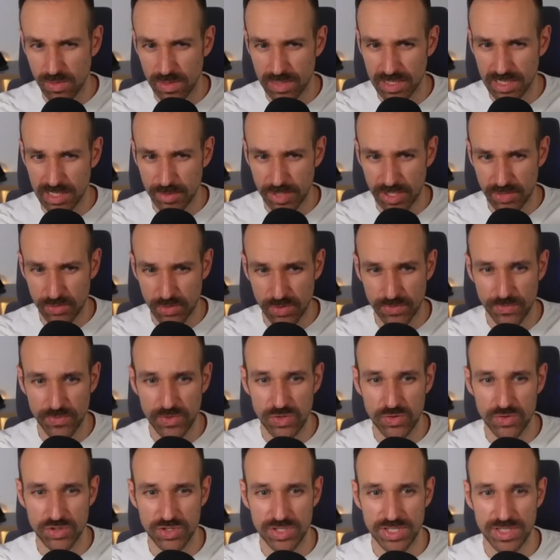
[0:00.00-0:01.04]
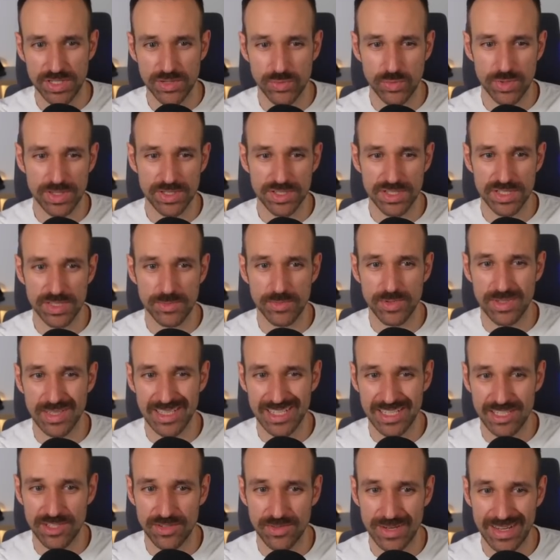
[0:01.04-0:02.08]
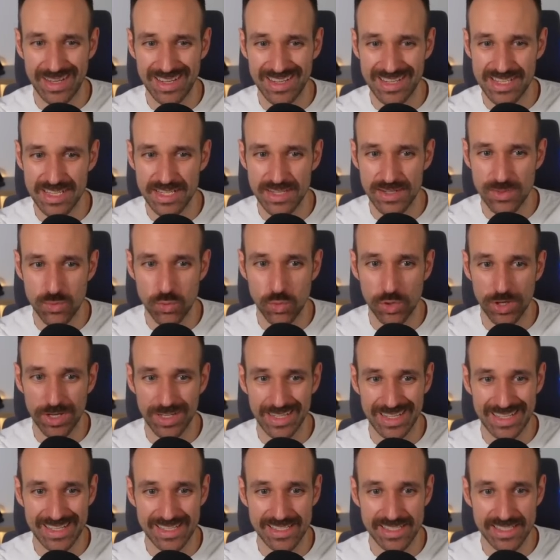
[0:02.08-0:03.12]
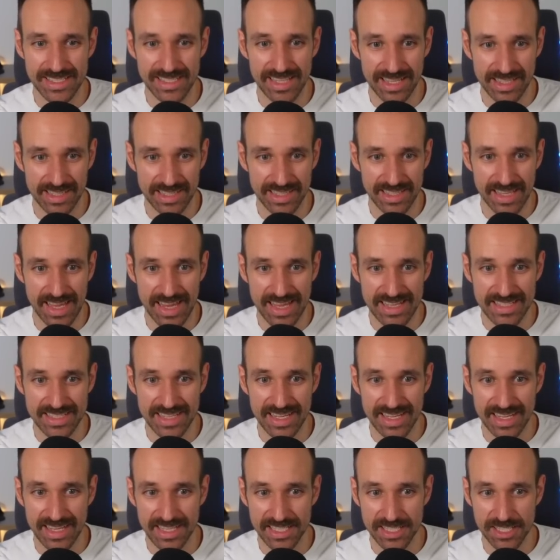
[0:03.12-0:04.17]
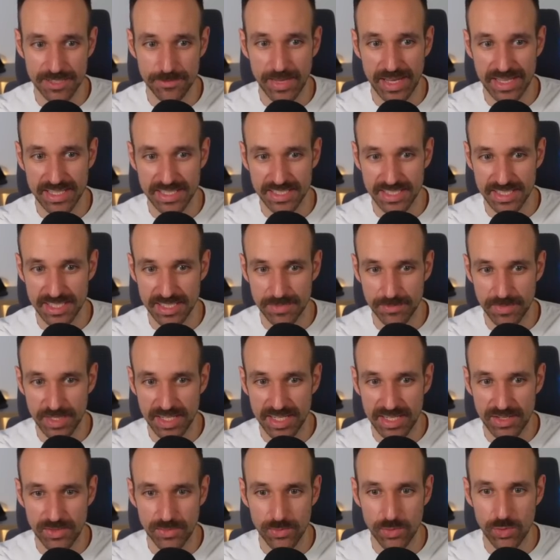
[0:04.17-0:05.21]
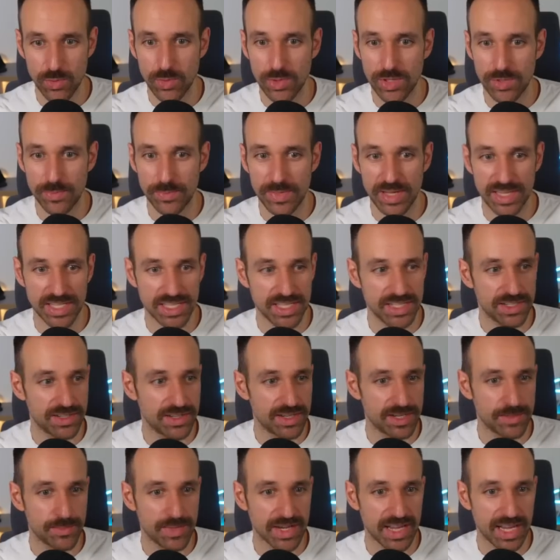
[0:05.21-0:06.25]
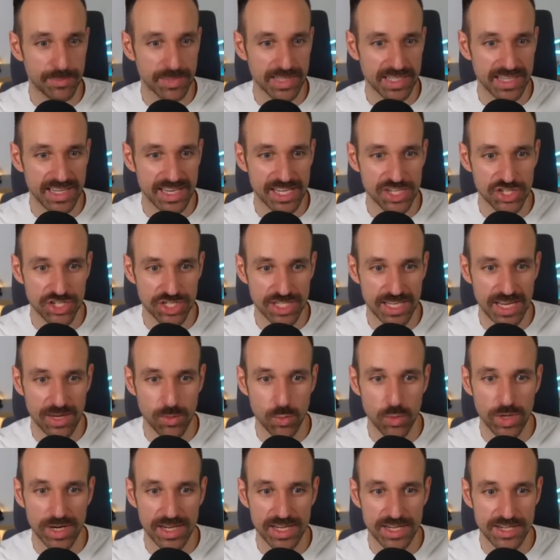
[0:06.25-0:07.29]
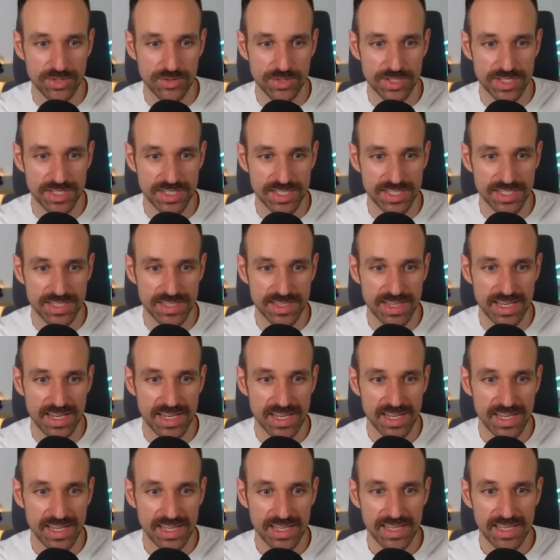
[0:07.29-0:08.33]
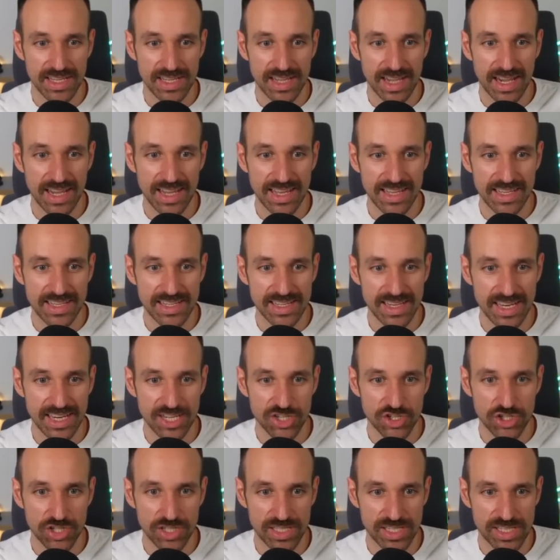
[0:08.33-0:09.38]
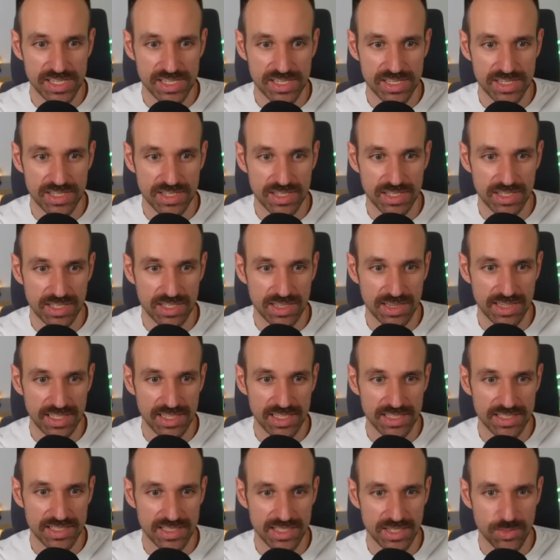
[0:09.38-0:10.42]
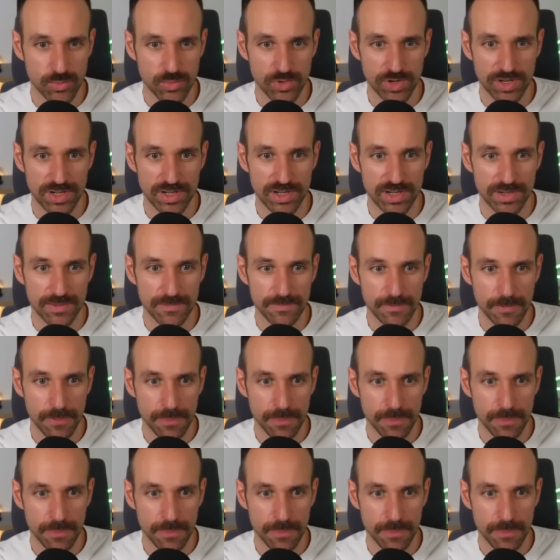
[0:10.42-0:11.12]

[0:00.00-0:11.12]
a little bit of confusion here with the simulator and it didn't work exactly as I expected it. But now we're back here in my application and what I noticed is that I can actually click somewhere